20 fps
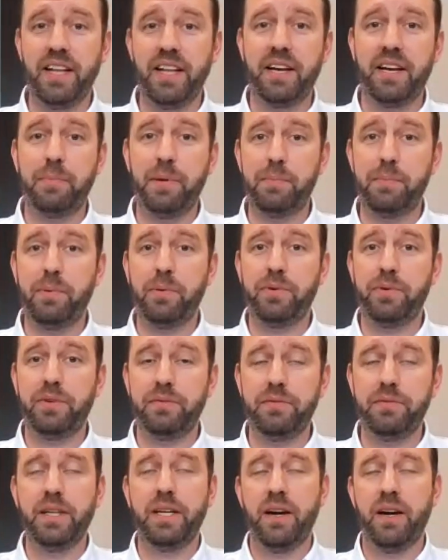A lot of people
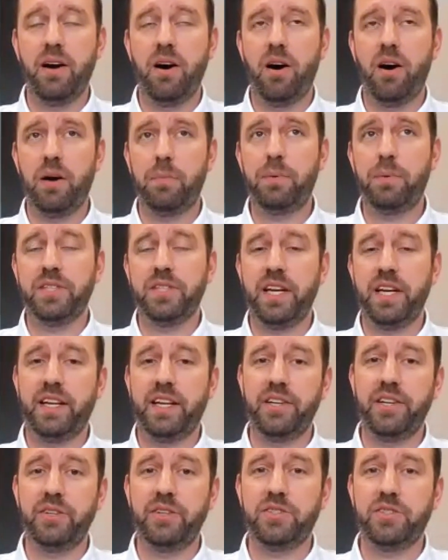are
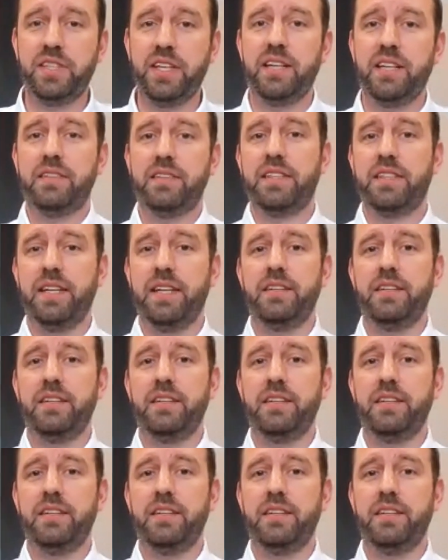presenting news that